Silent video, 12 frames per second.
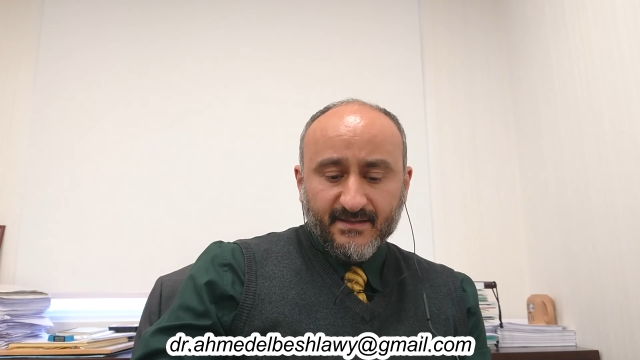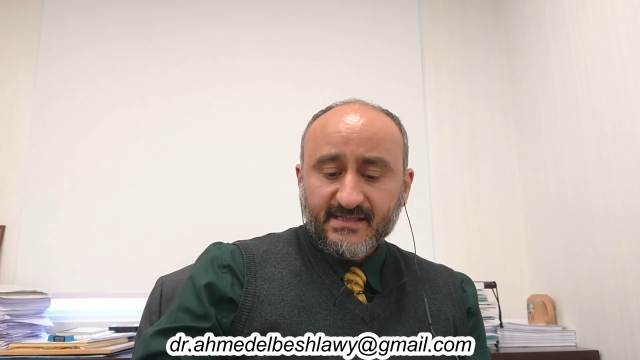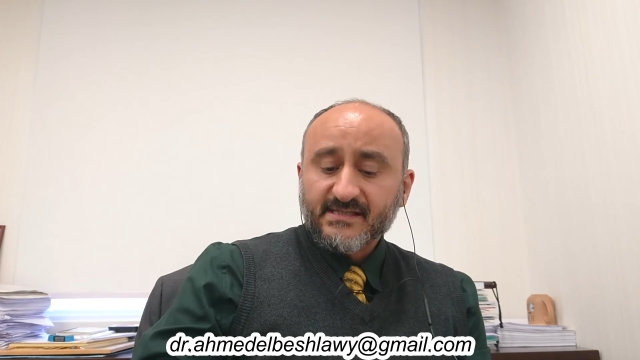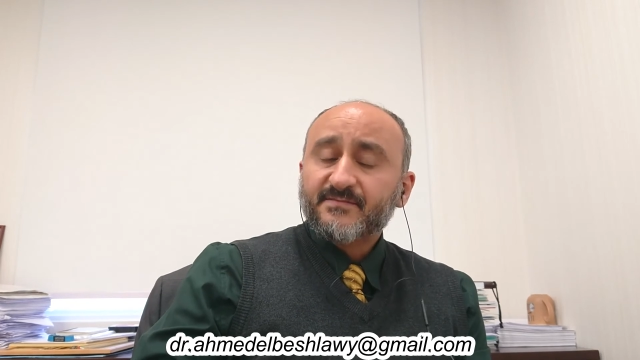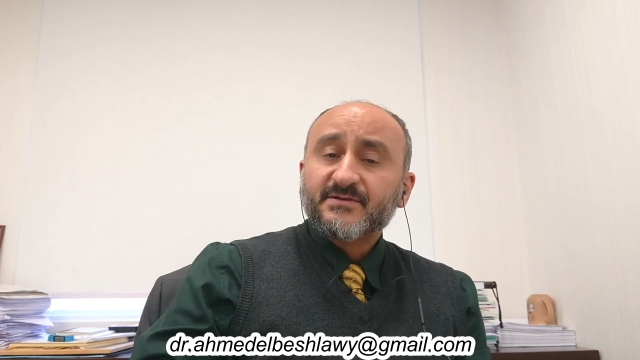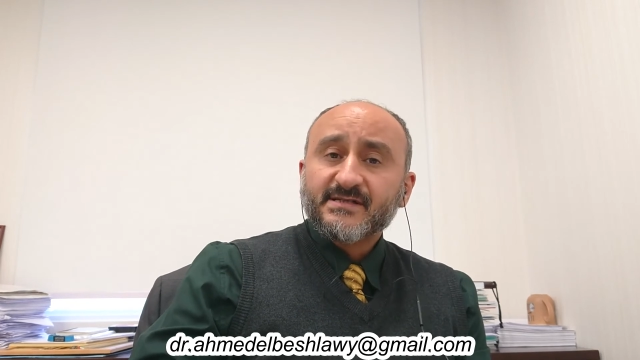
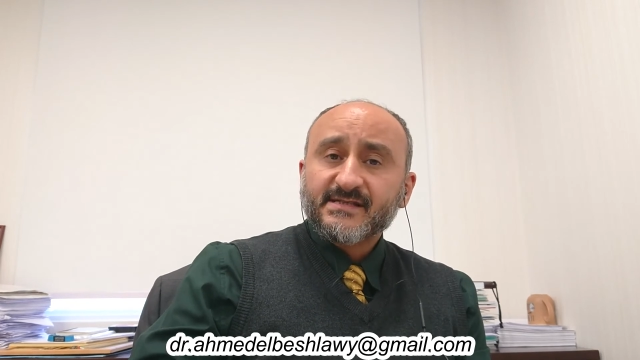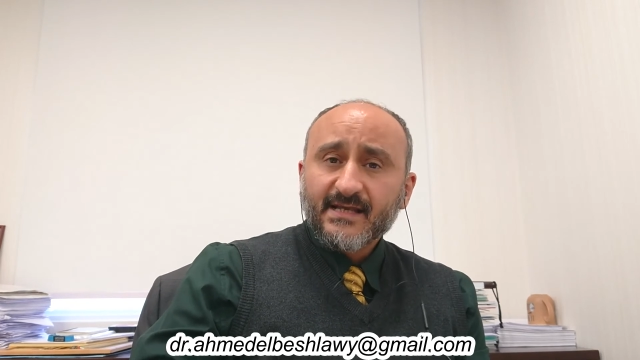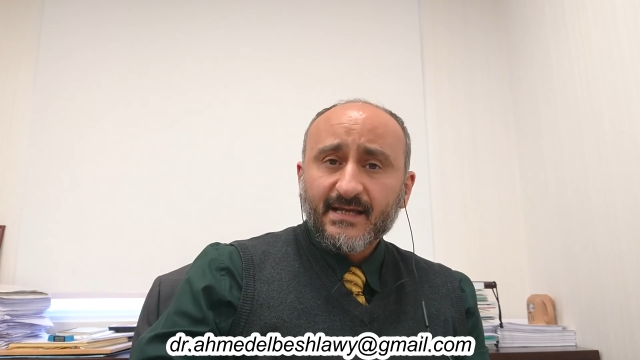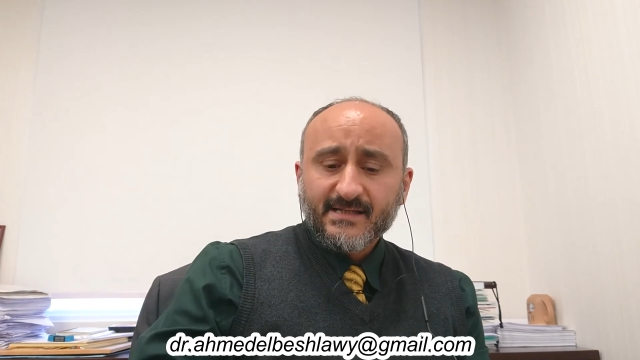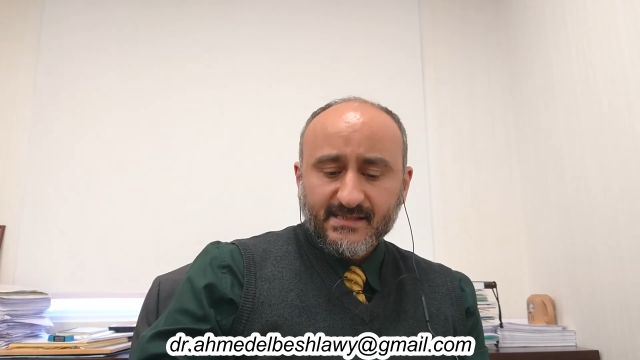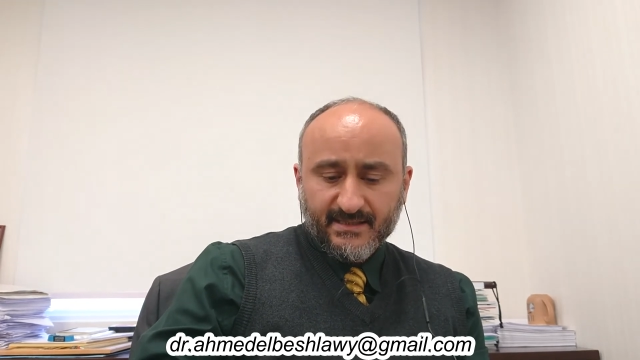This is
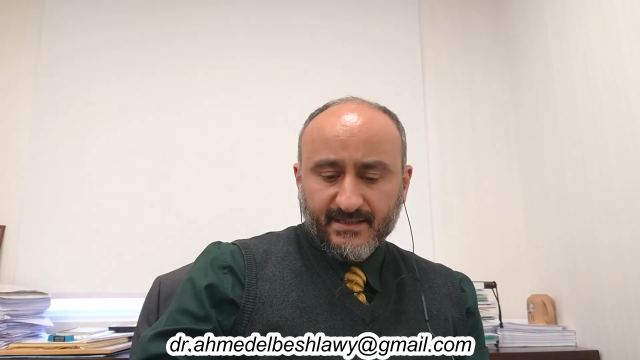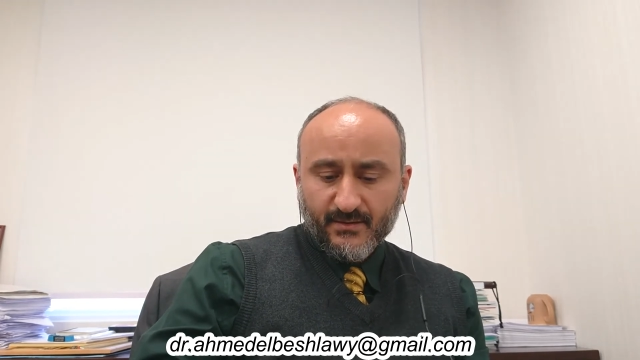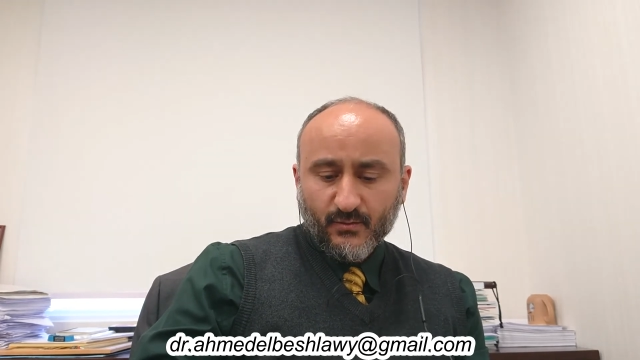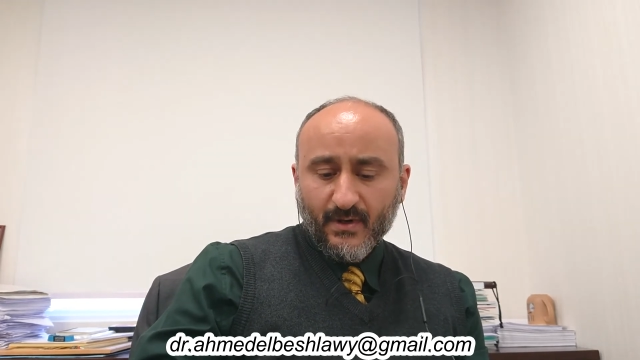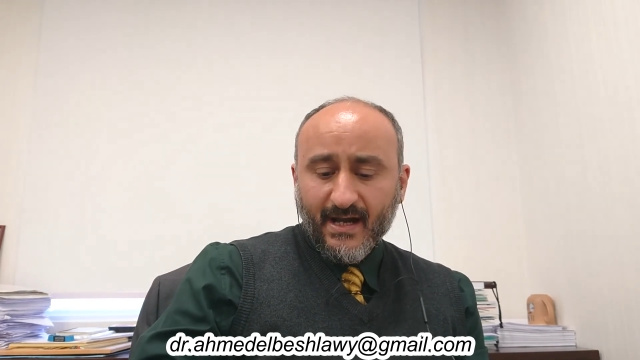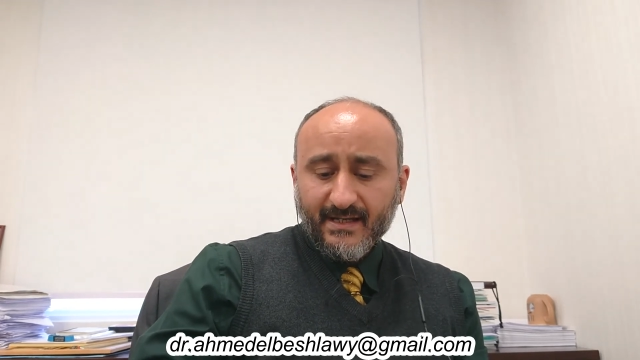
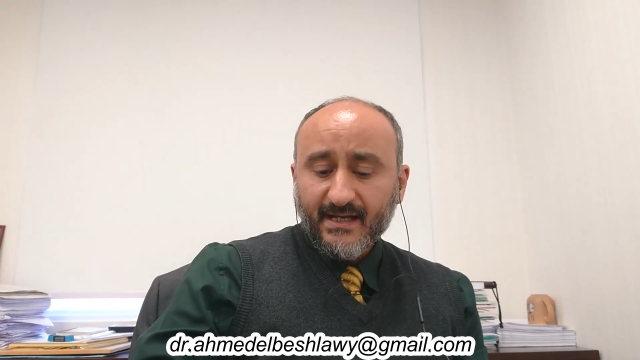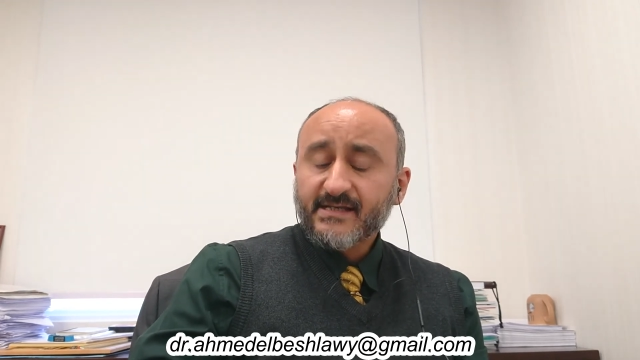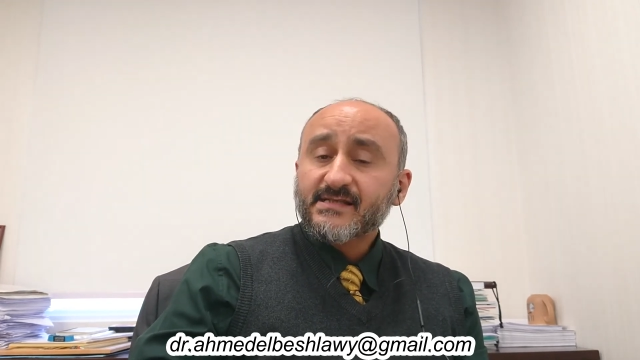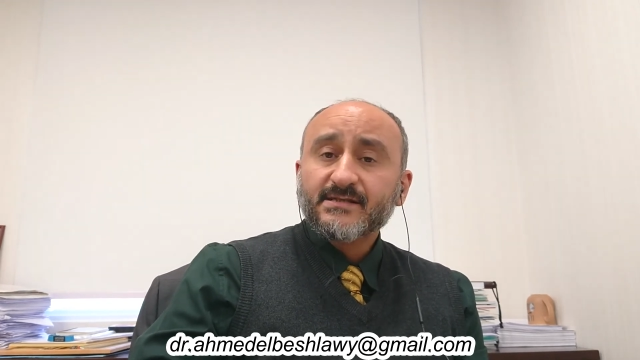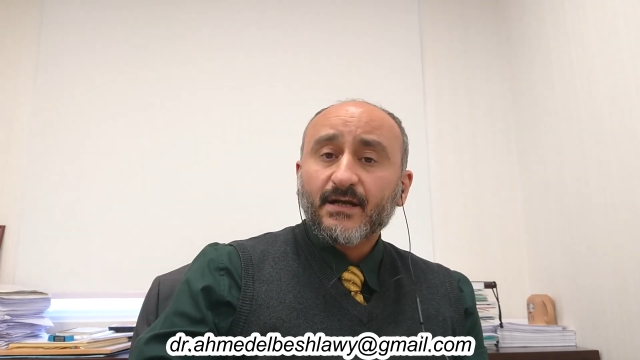precisely why I